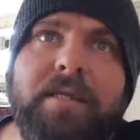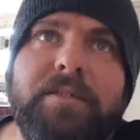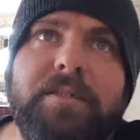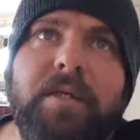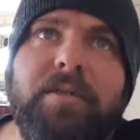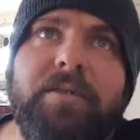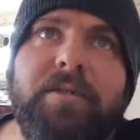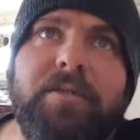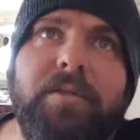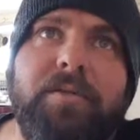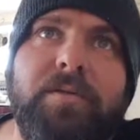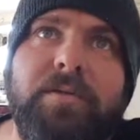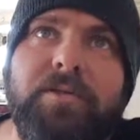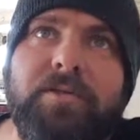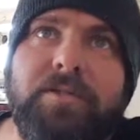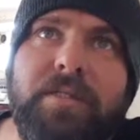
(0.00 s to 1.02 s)
so
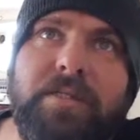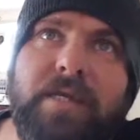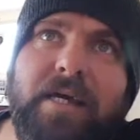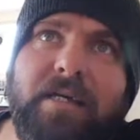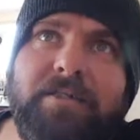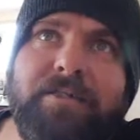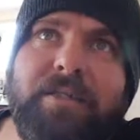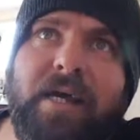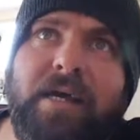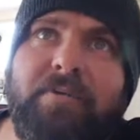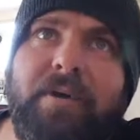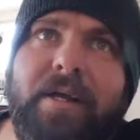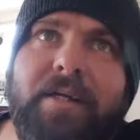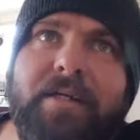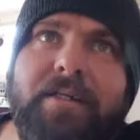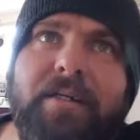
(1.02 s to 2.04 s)
the use of the health star
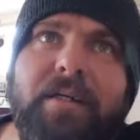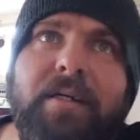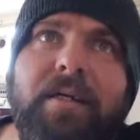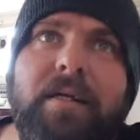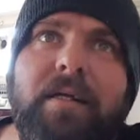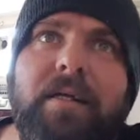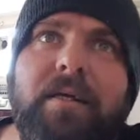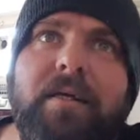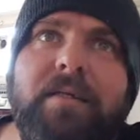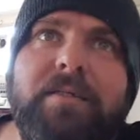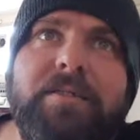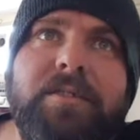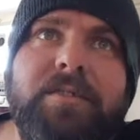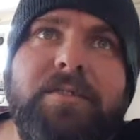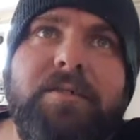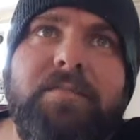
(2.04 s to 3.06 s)
rating
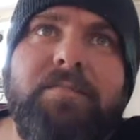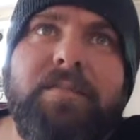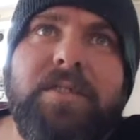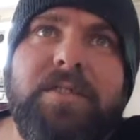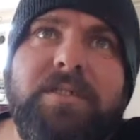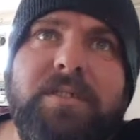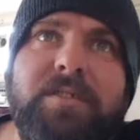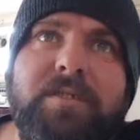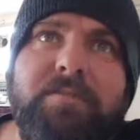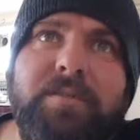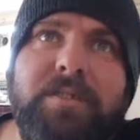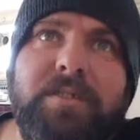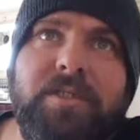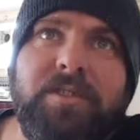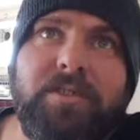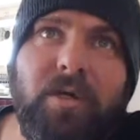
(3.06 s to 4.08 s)
system. The system
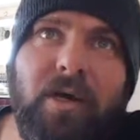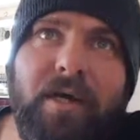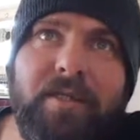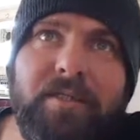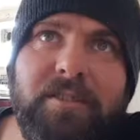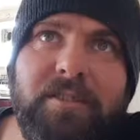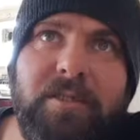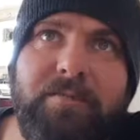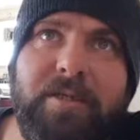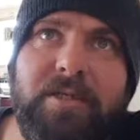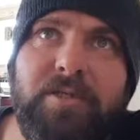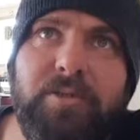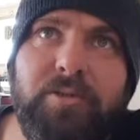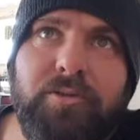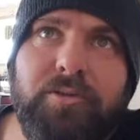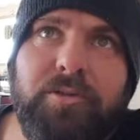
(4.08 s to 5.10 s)
is designed to be
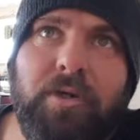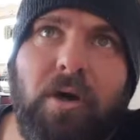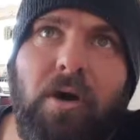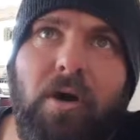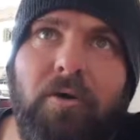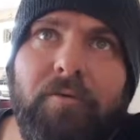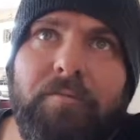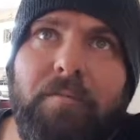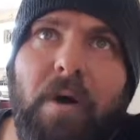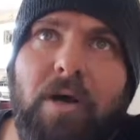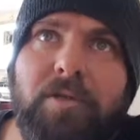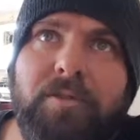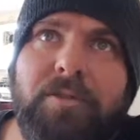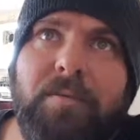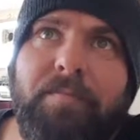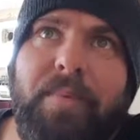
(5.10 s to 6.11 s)
used on
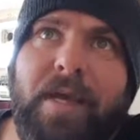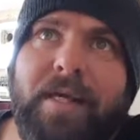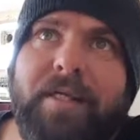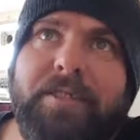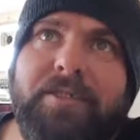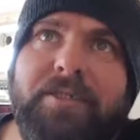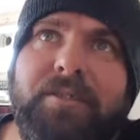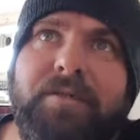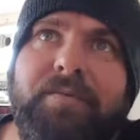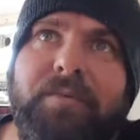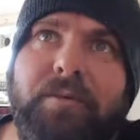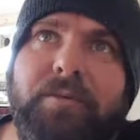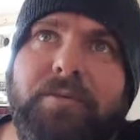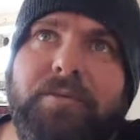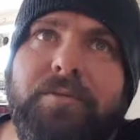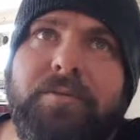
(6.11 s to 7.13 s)
most packaged
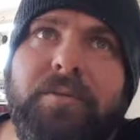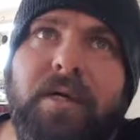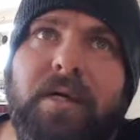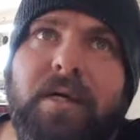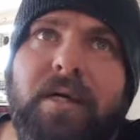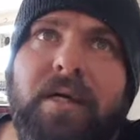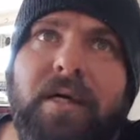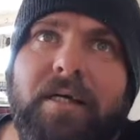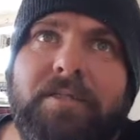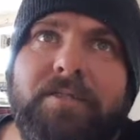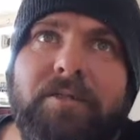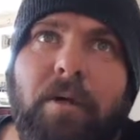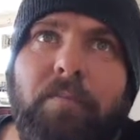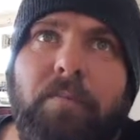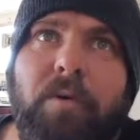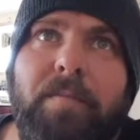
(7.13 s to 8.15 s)
foods. It's
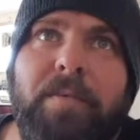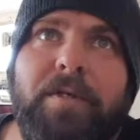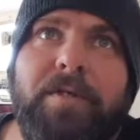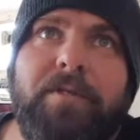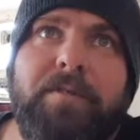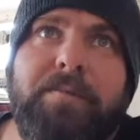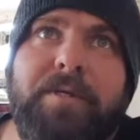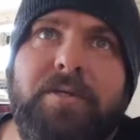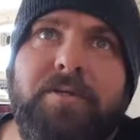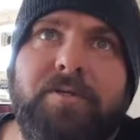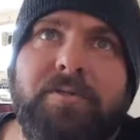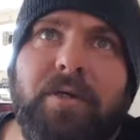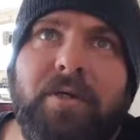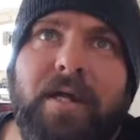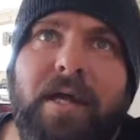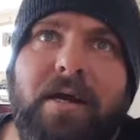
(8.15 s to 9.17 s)
not permitted to be used
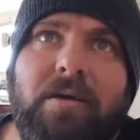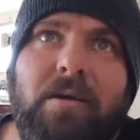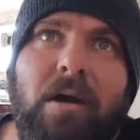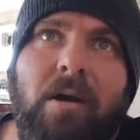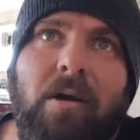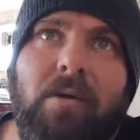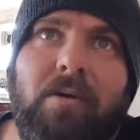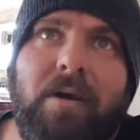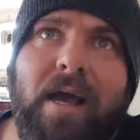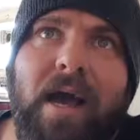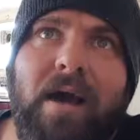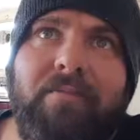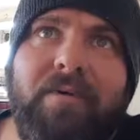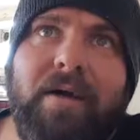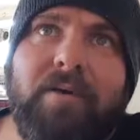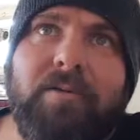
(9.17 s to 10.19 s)
on alcohol,
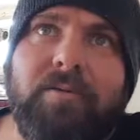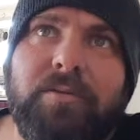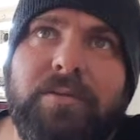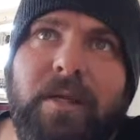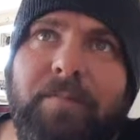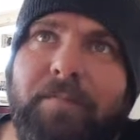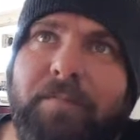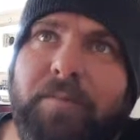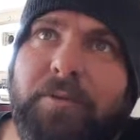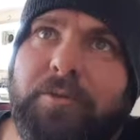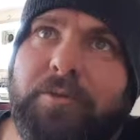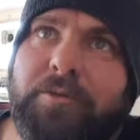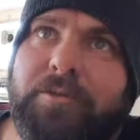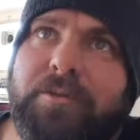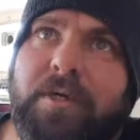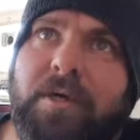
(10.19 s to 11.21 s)
kava, or some
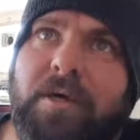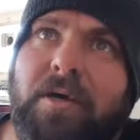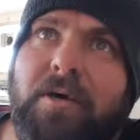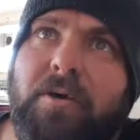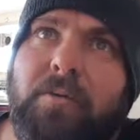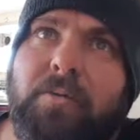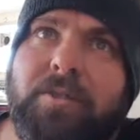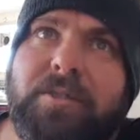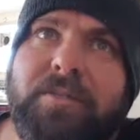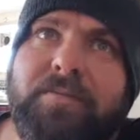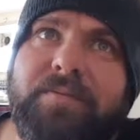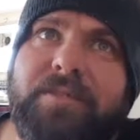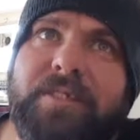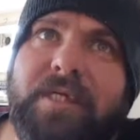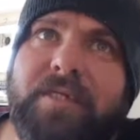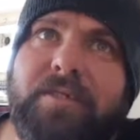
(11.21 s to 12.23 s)
foods which have
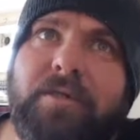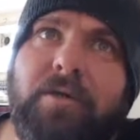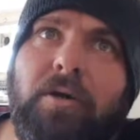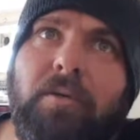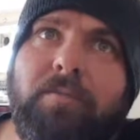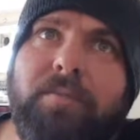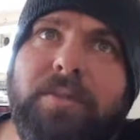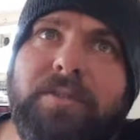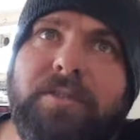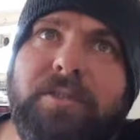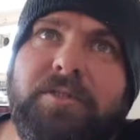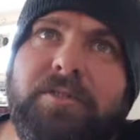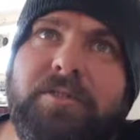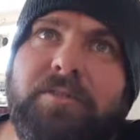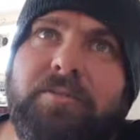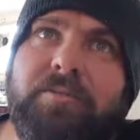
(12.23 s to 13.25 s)
set
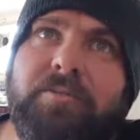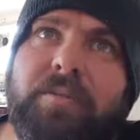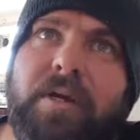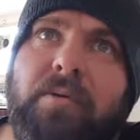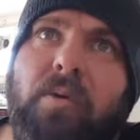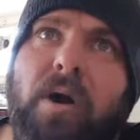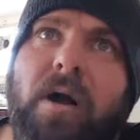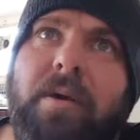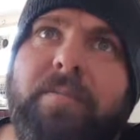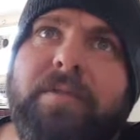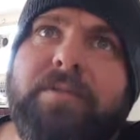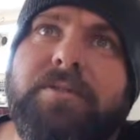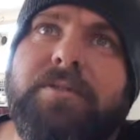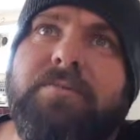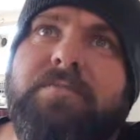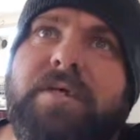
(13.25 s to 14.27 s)
compositional
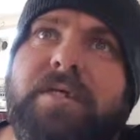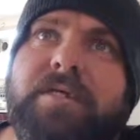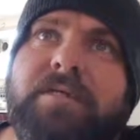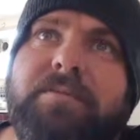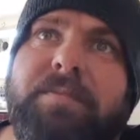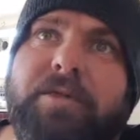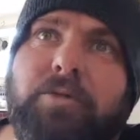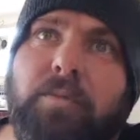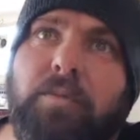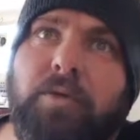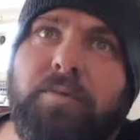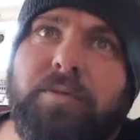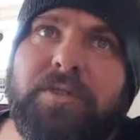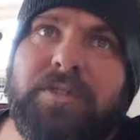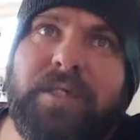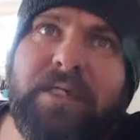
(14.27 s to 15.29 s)
requirements to meet a special
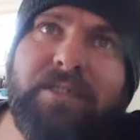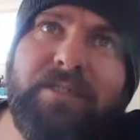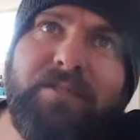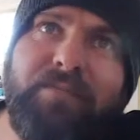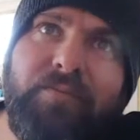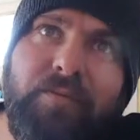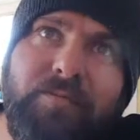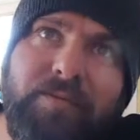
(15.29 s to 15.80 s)
purpose, such as